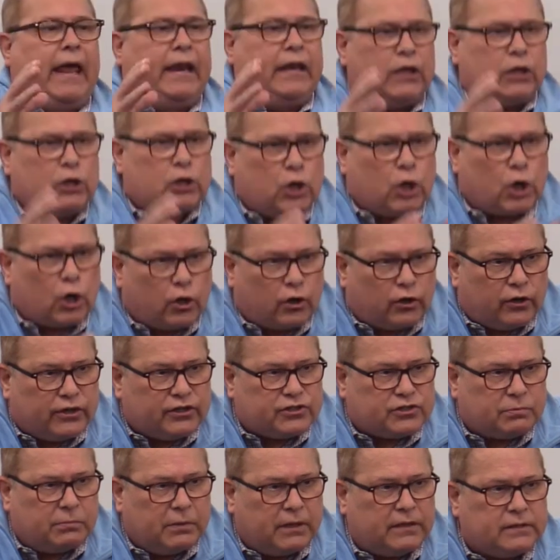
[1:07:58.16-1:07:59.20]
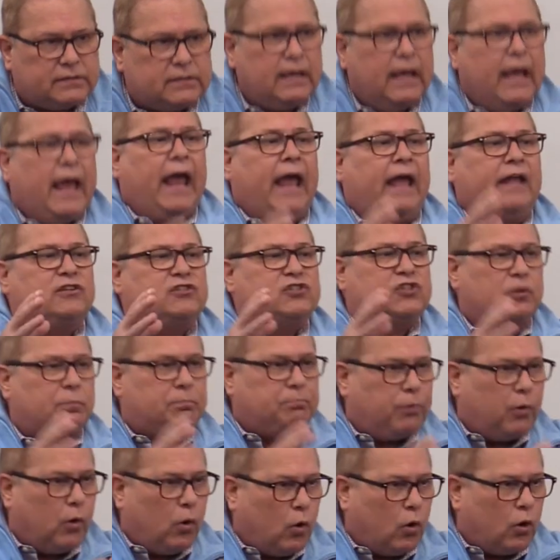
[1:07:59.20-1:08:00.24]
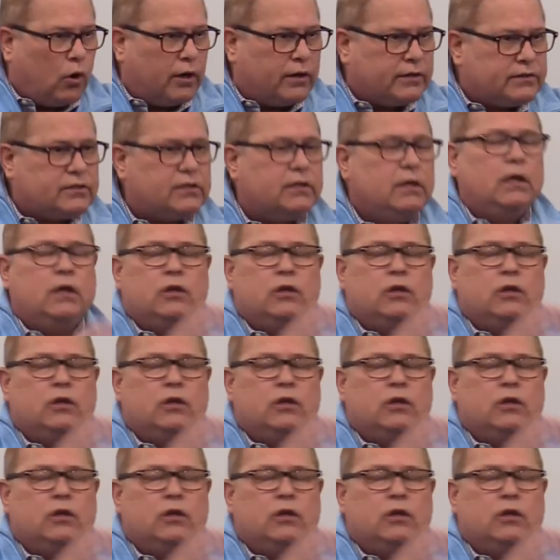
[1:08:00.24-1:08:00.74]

and encouragement and support